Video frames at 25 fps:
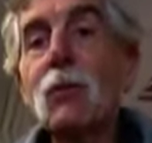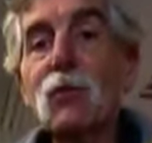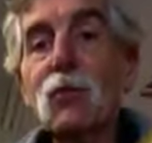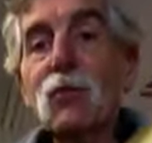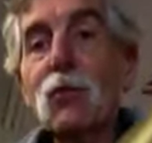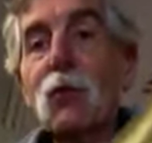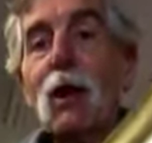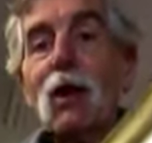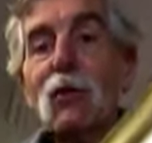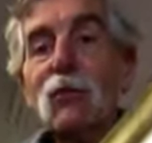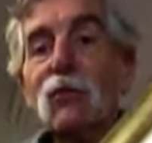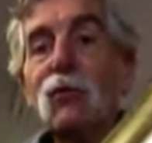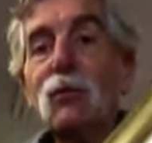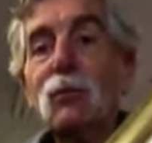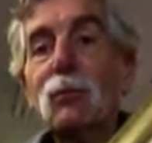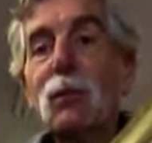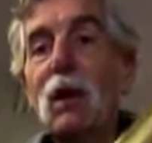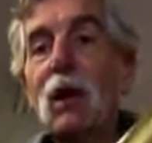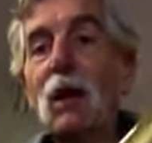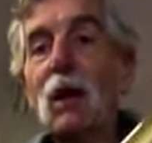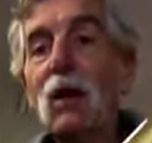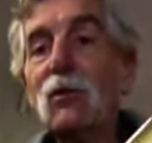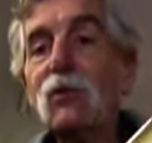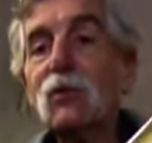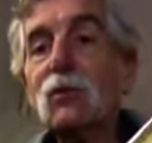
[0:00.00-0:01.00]
scratches
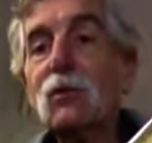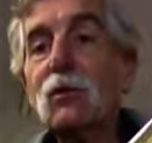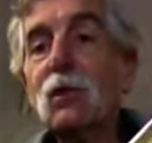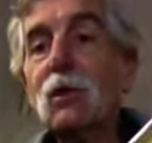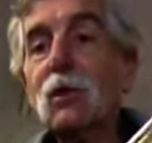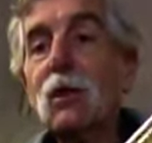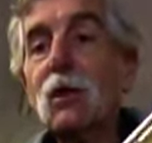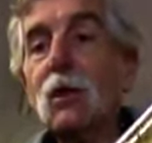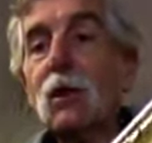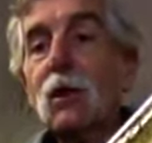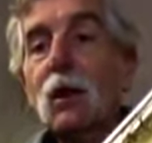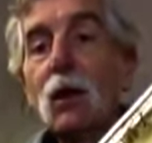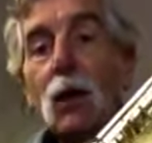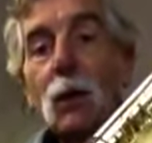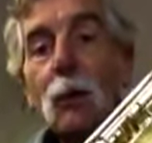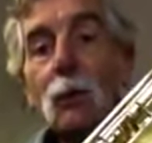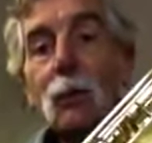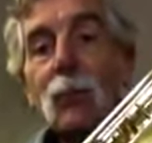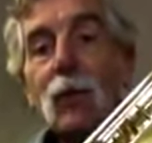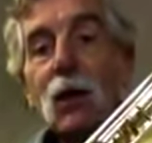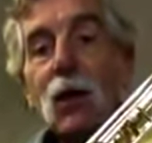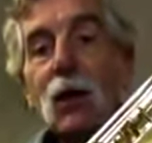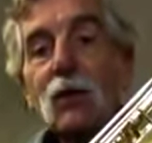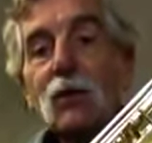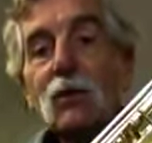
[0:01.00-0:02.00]
past.
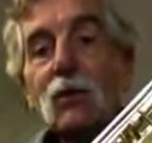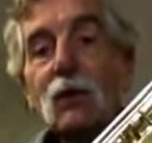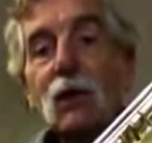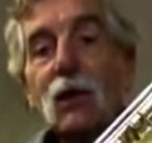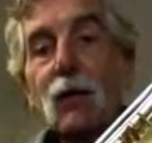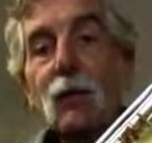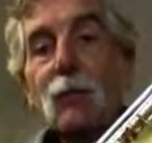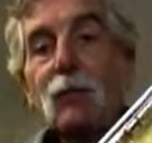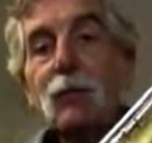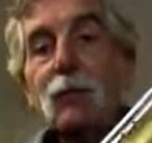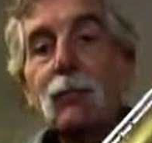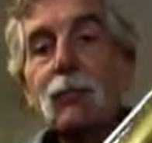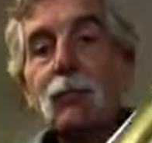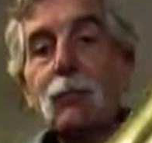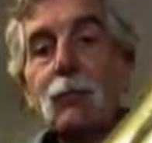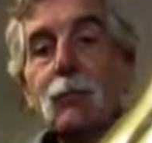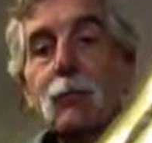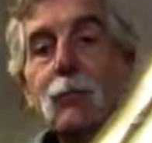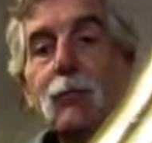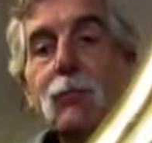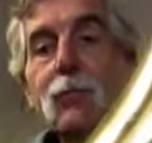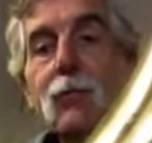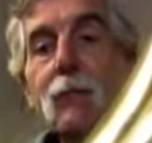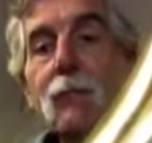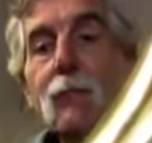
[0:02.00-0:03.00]
But
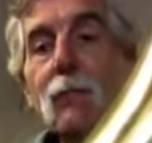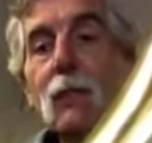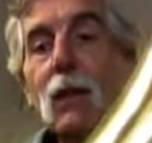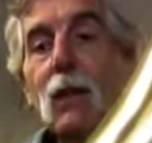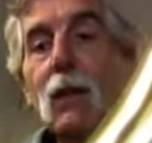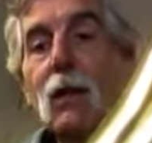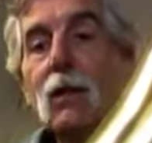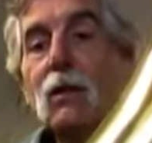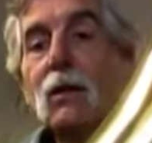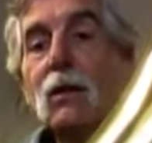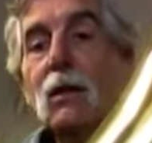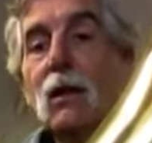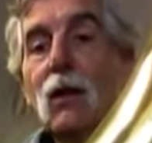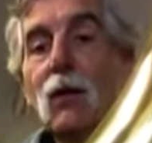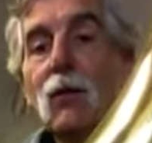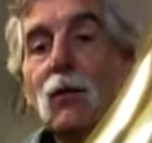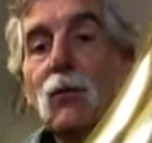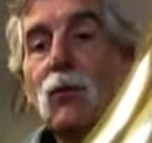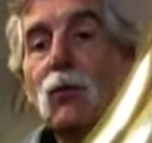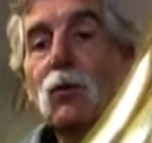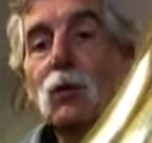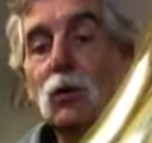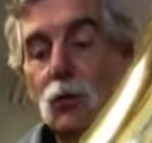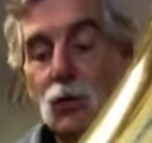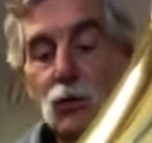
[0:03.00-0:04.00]
again,
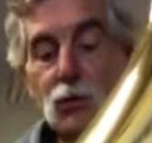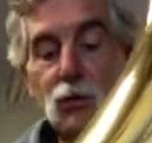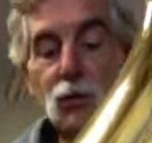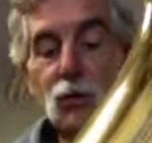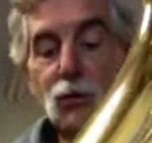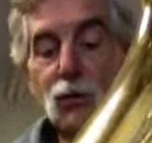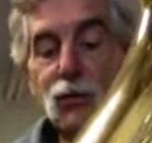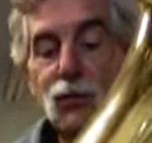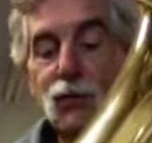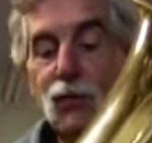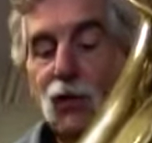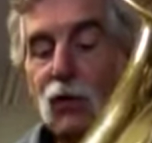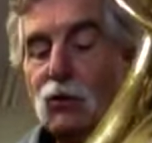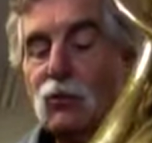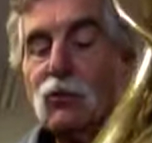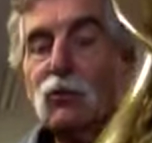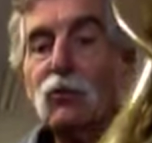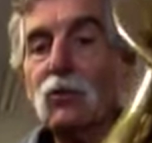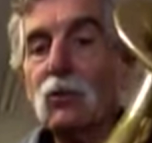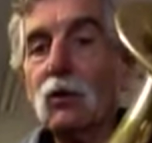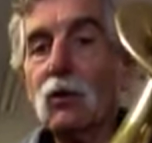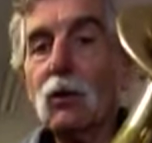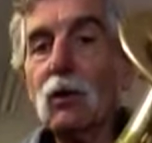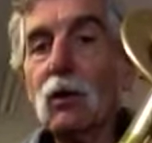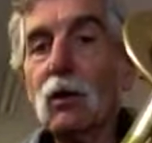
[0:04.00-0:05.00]
real good
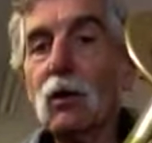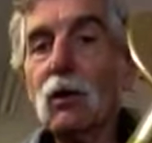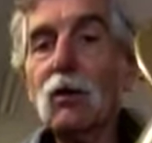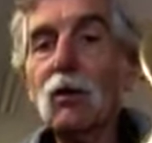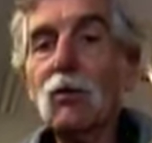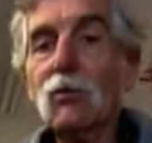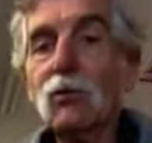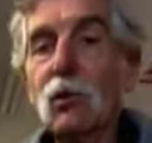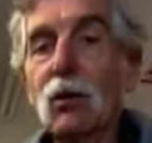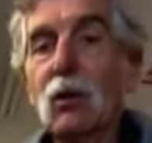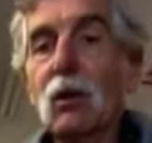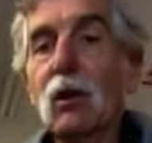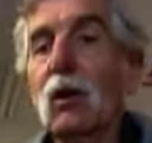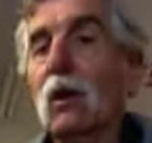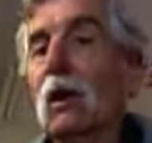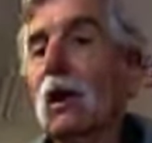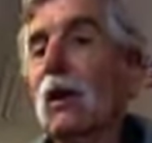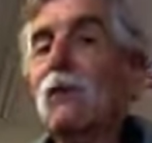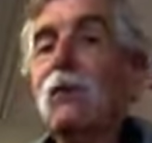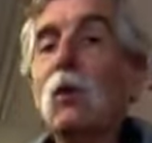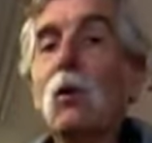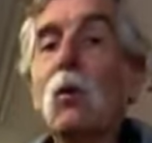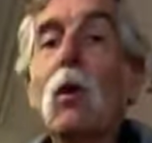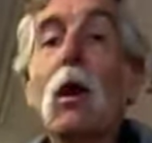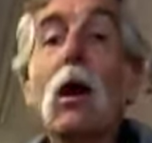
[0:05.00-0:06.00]
functional condition.
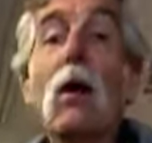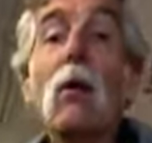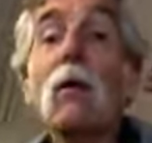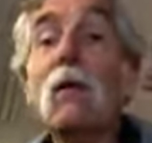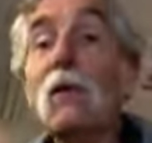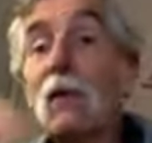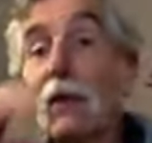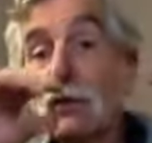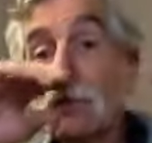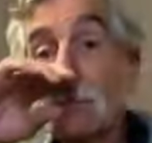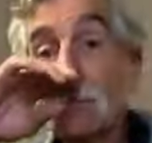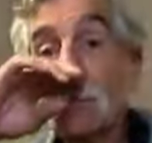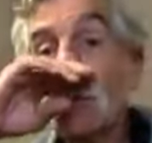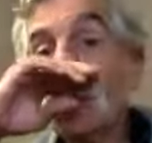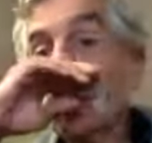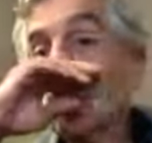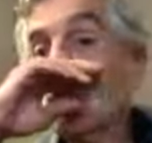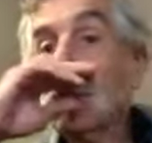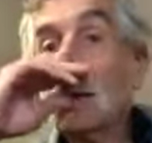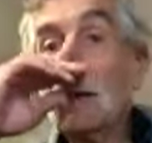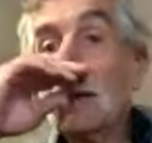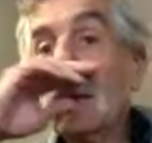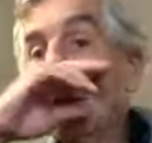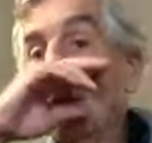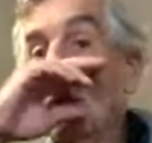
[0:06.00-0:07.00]
If you want one that's
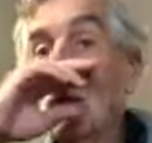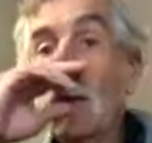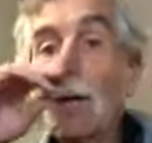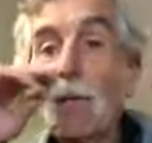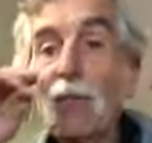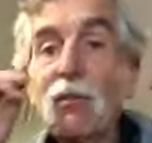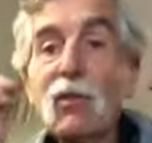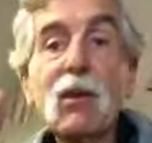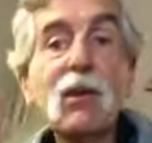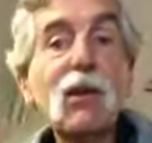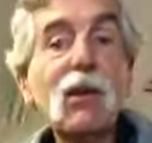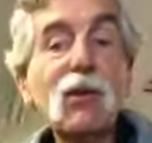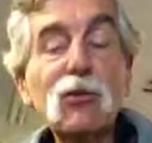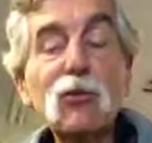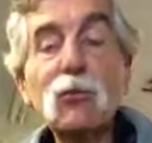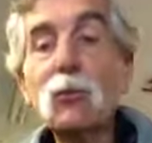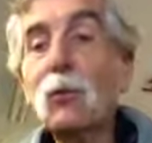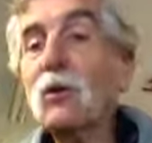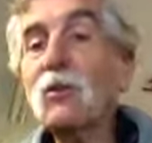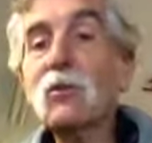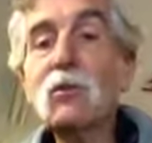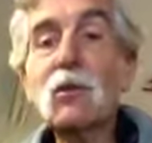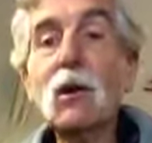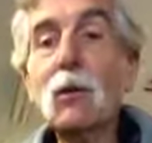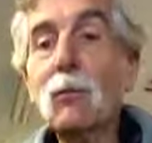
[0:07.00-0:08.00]
pristine, the next
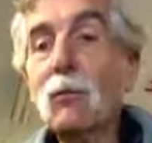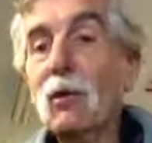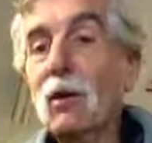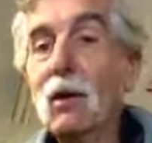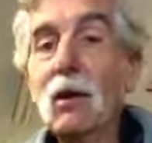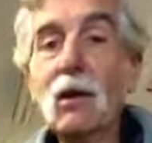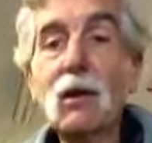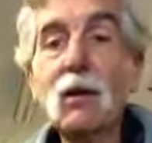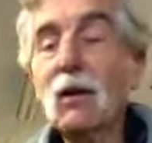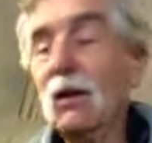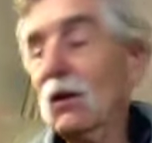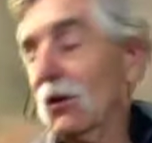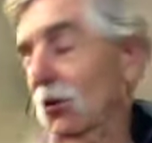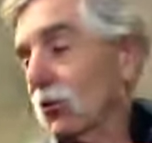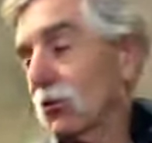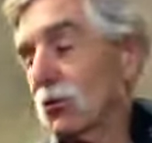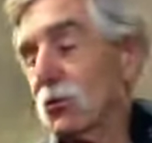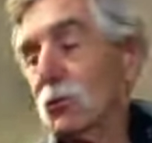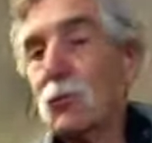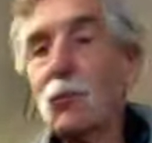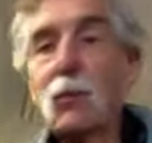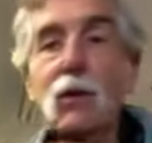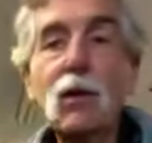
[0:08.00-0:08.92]
one's coming in is